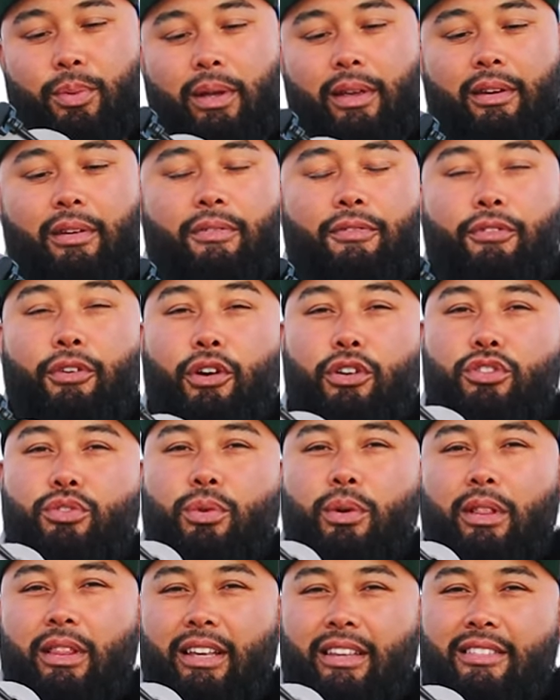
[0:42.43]
we first
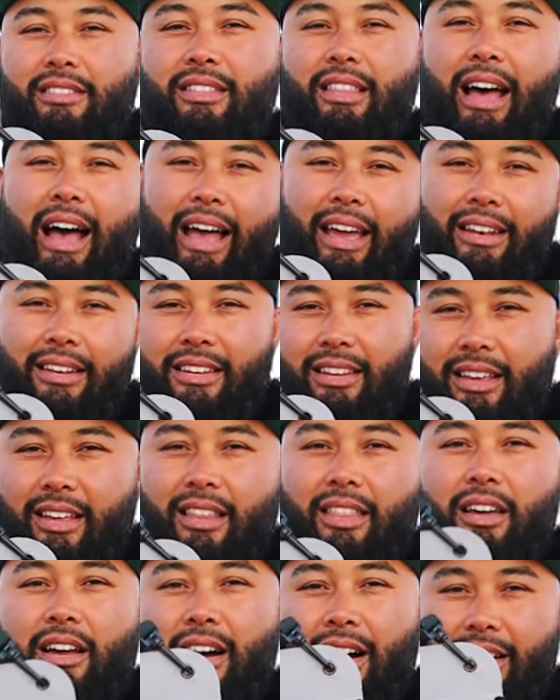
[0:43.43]
released the
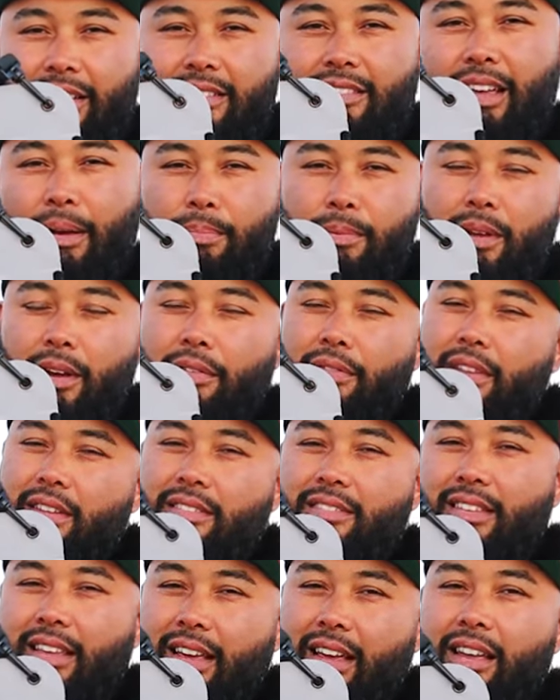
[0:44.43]
idea, the concept of
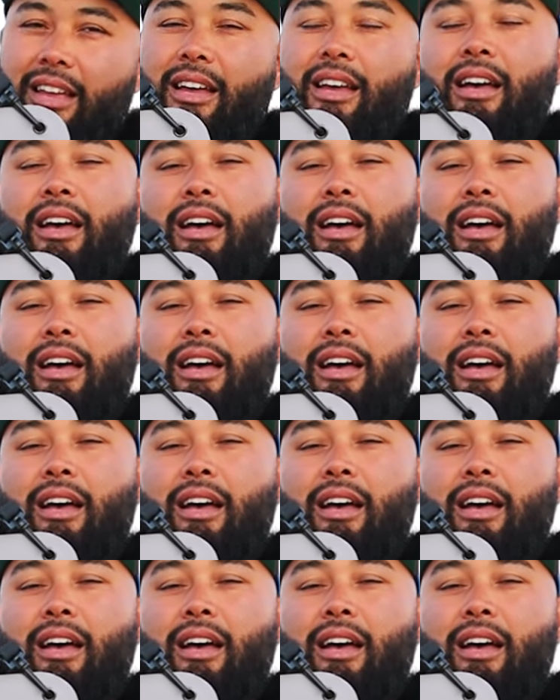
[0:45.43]
this thing.